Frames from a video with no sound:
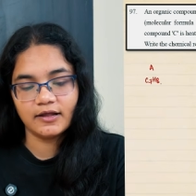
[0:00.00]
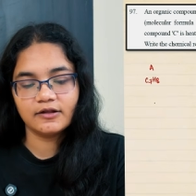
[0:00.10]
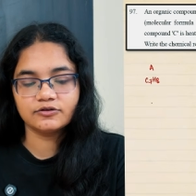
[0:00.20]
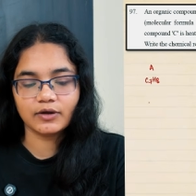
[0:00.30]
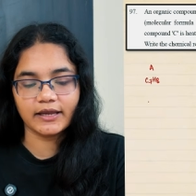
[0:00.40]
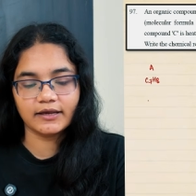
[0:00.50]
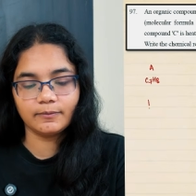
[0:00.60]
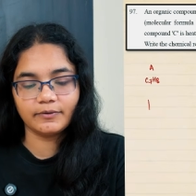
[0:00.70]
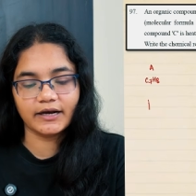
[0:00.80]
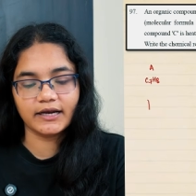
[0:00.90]
So I can
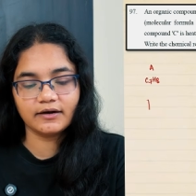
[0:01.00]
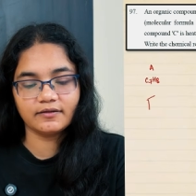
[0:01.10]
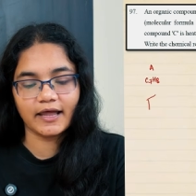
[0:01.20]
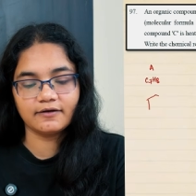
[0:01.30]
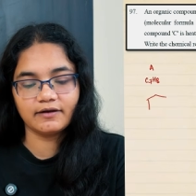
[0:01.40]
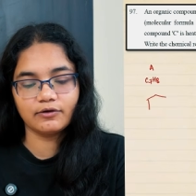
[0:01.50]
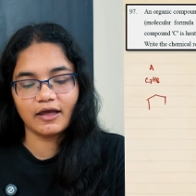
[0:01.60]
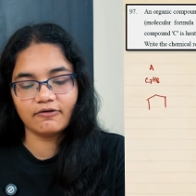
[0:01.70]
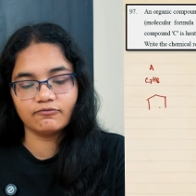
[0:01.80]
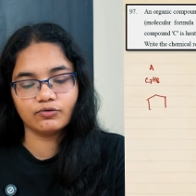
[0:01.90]
predict that when you
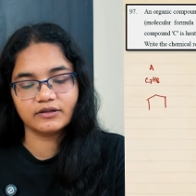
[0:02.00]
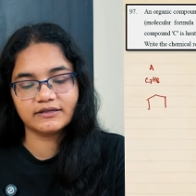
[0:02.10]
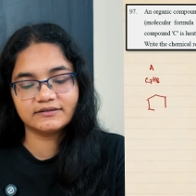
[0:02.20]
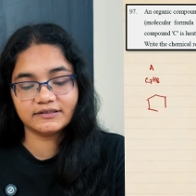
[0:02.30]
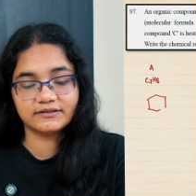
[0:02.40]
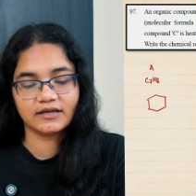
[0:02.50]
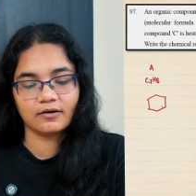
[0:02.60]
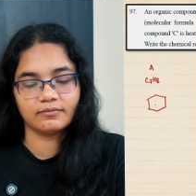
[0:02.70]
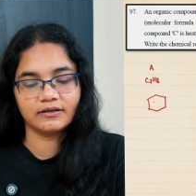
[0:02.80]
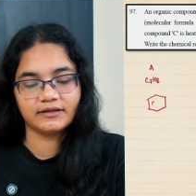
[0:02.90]
have more than 6
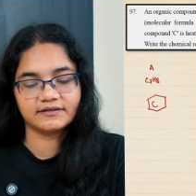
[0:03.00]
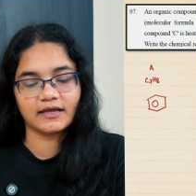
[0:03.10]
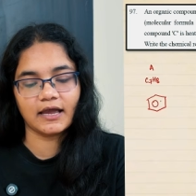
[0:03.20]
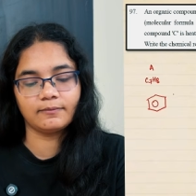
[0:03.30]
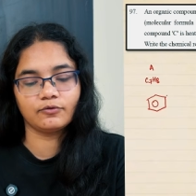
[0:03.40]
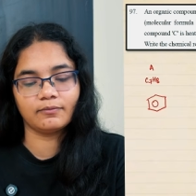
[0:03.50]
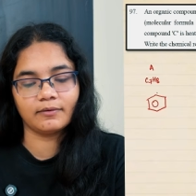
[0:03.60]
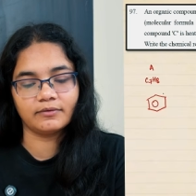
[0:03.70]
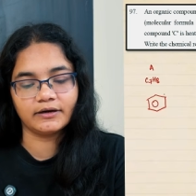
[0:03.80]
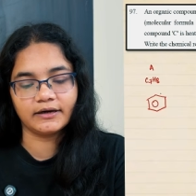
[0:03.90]
carbons, there's a high
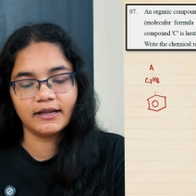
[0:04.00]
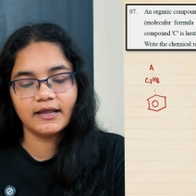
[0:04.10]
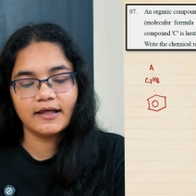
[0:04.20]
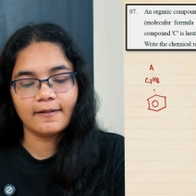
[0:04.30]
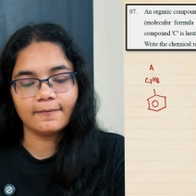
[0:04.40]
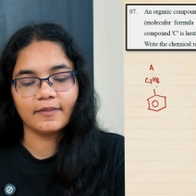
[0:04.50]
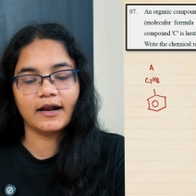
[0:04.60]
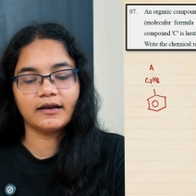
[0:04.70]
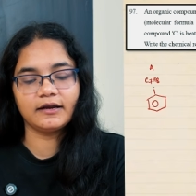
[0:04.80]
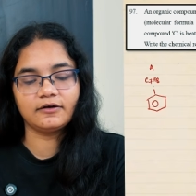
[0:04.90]
probability
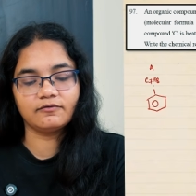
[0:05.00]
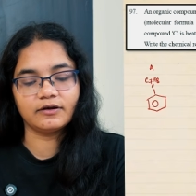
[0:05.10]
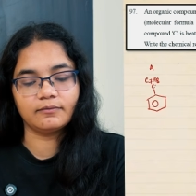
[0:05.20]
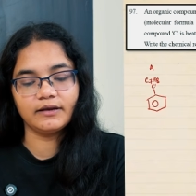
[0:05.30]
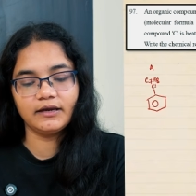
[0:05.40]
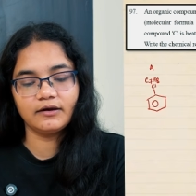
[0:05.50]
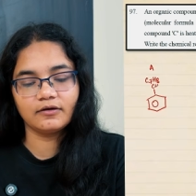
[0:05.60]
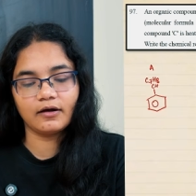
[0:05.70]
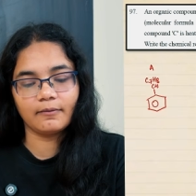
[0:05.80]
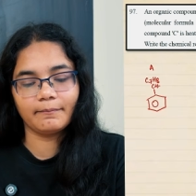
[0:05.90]
that it will be
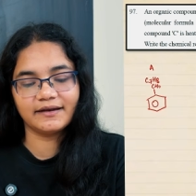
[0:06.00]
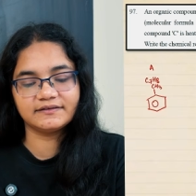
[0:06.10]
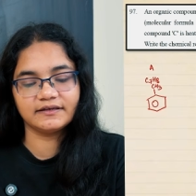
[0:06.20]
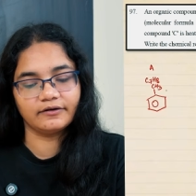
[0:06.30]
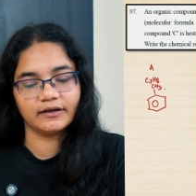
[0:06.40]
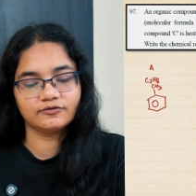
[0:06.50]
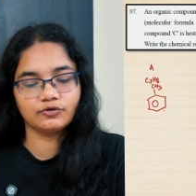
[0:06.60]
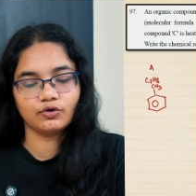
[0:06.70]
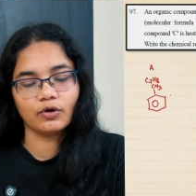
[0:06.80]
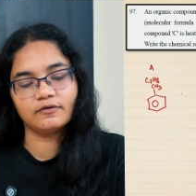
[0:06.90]
benzene ring. So
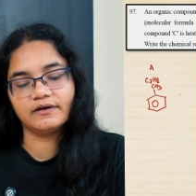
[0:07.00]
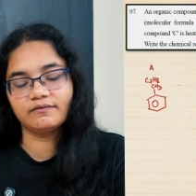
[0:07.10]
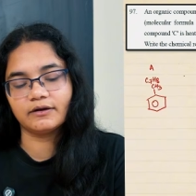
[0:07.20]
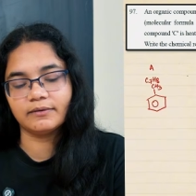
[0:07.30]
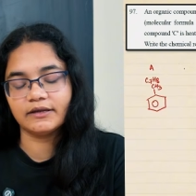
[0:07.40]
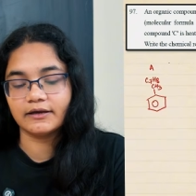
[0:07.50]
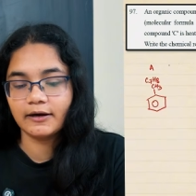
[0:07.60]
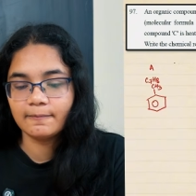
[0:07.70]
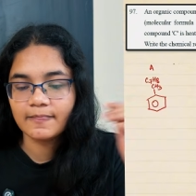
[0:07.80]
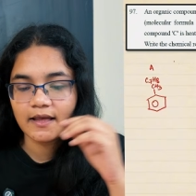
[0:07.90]
toluene will be here.
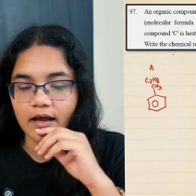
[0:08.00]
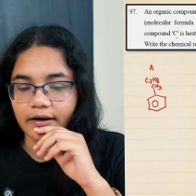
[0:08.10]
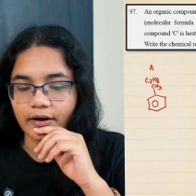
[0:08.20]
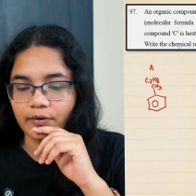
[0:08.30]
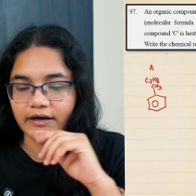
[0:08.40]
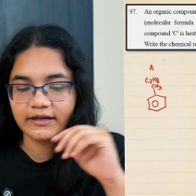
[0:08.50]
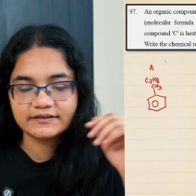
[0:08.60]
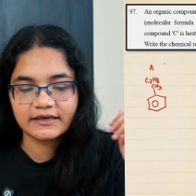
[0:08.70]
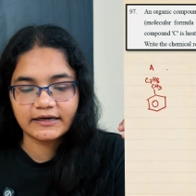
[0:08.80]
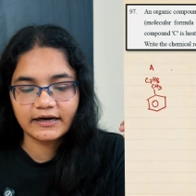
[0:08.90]
Now it is
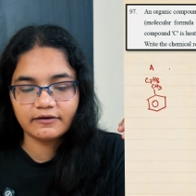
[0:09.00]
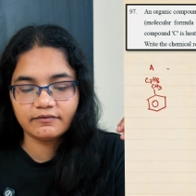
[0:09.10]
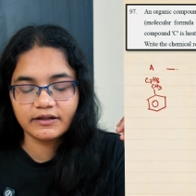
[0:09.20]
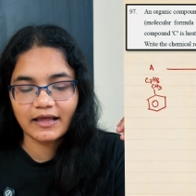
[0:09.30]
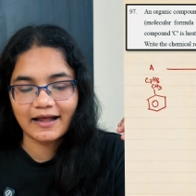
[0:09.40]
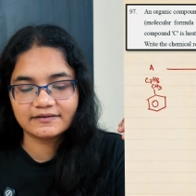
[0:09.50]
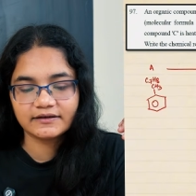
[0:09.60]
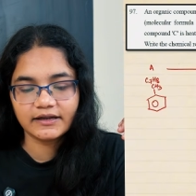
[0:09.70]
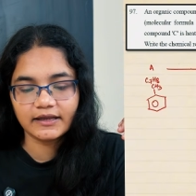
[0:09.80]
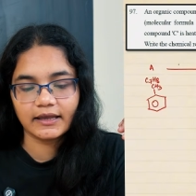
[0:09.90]
heated with
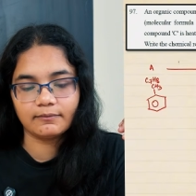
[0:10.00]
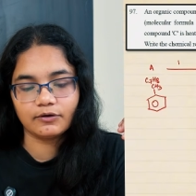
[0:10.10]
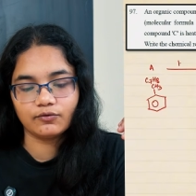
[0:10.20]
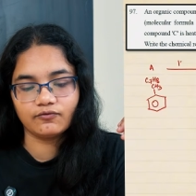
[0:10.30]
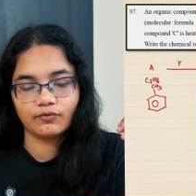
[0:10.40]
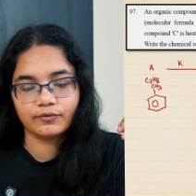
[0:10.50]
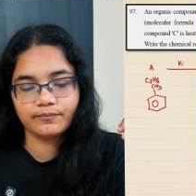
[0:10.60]
acidic KMnO4.